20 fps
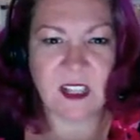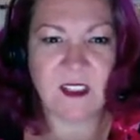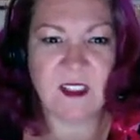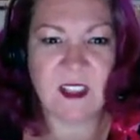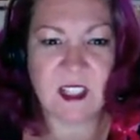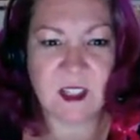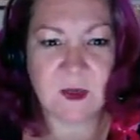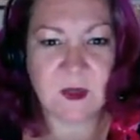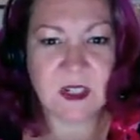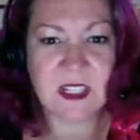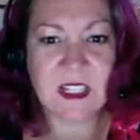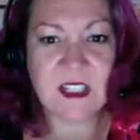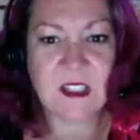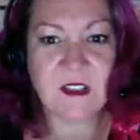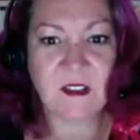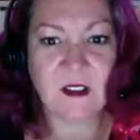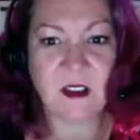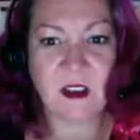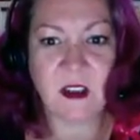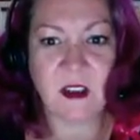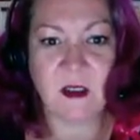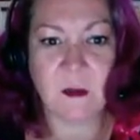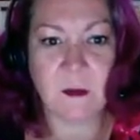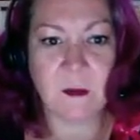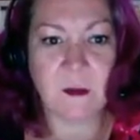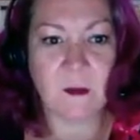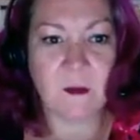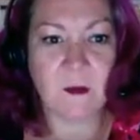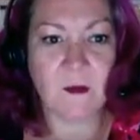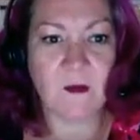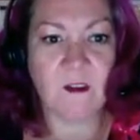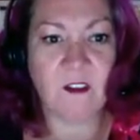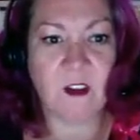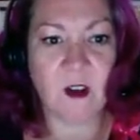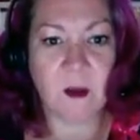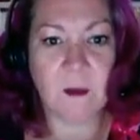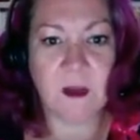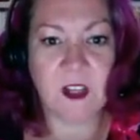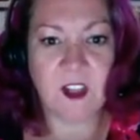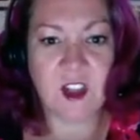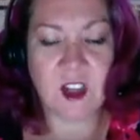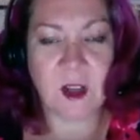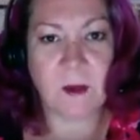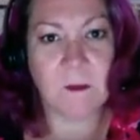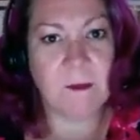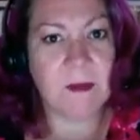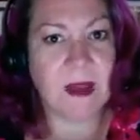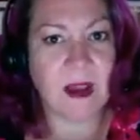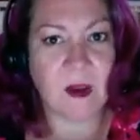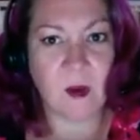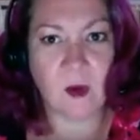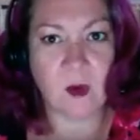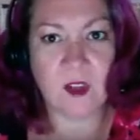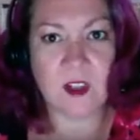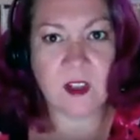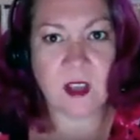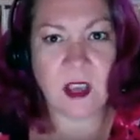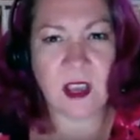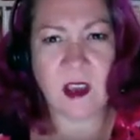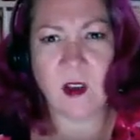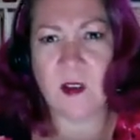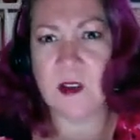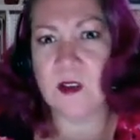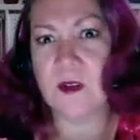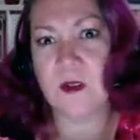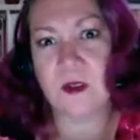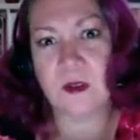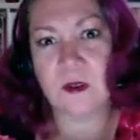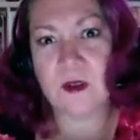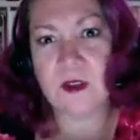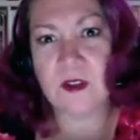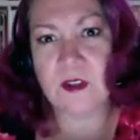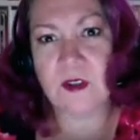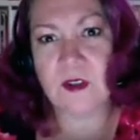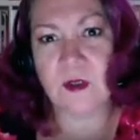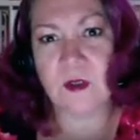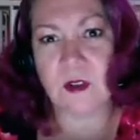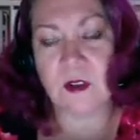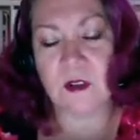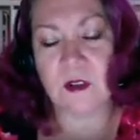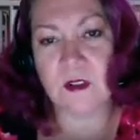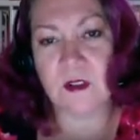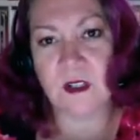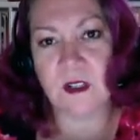And this one is very much about how you use your